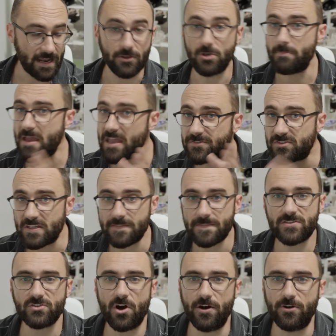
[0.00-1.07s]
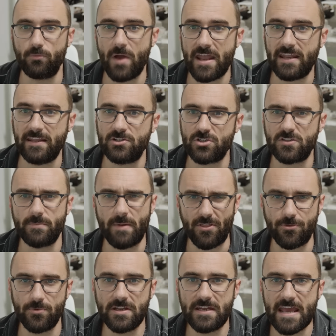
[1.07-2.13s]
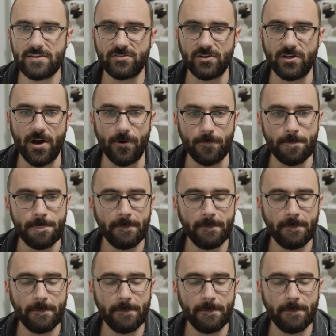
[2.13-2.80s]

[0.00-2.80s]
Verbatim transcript: Now, you may have seen this on Reddit just about three days ago.